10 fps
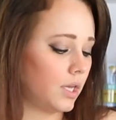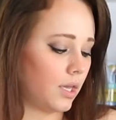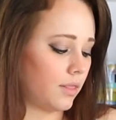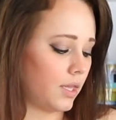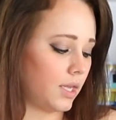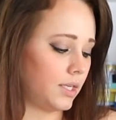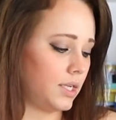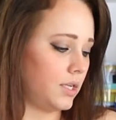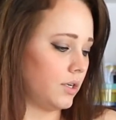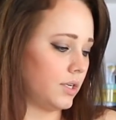And then
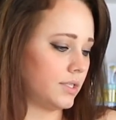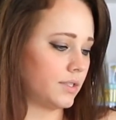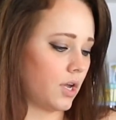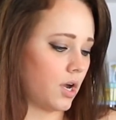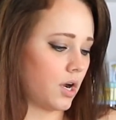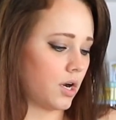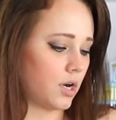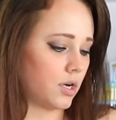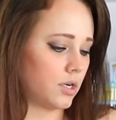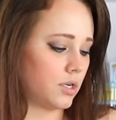here is
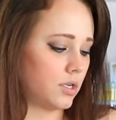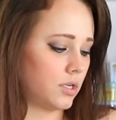our